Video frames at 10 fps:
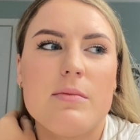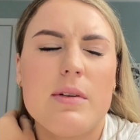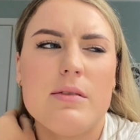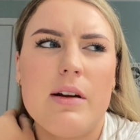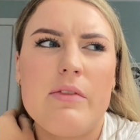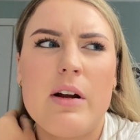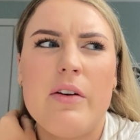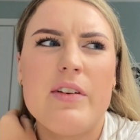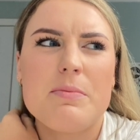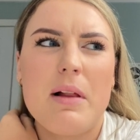Well, I never know
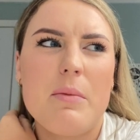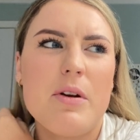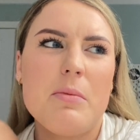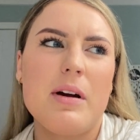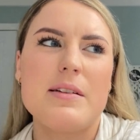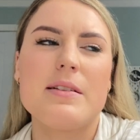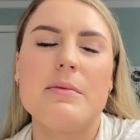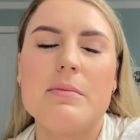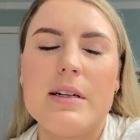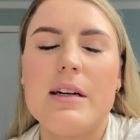if it's Blackburn or
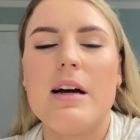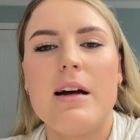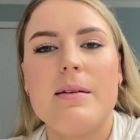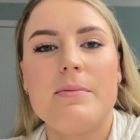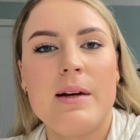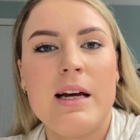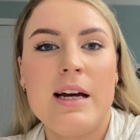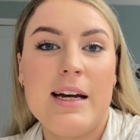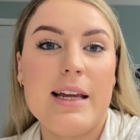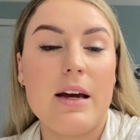Preston, but
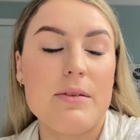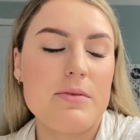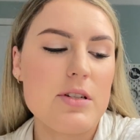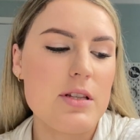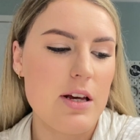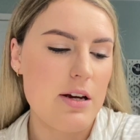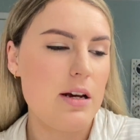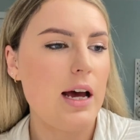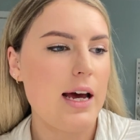yeah, just there.